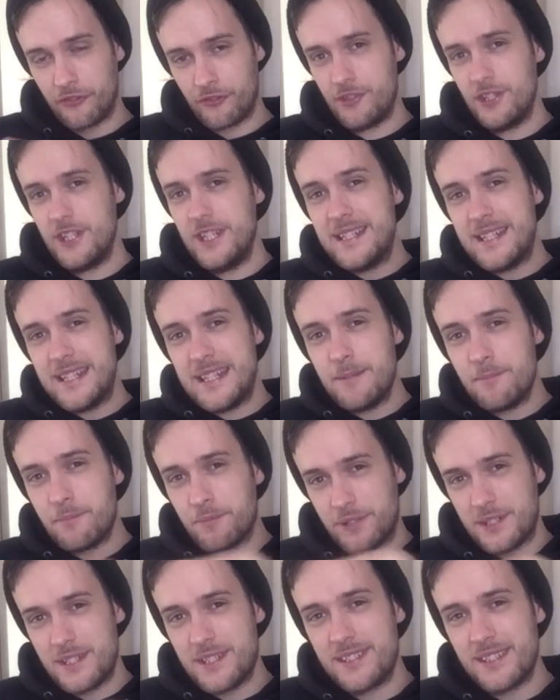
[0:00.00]
3D
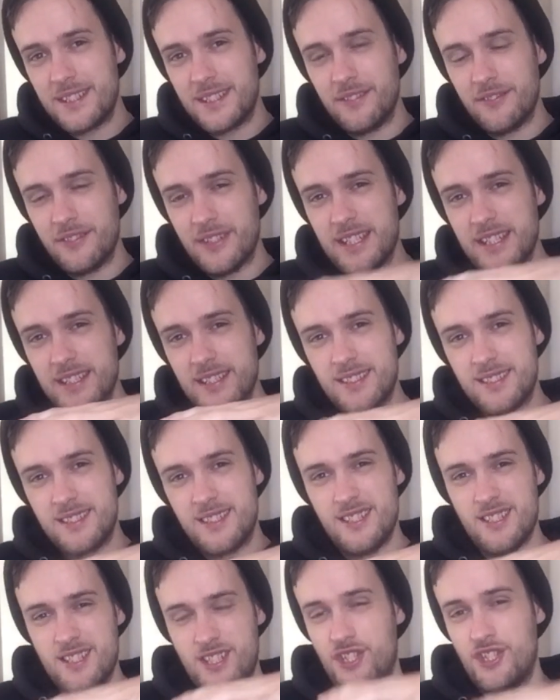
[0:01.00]
printing these
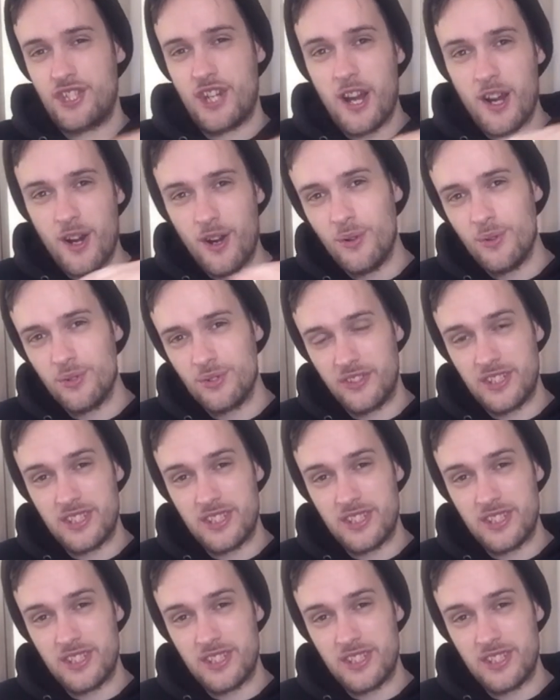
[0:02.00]
shells,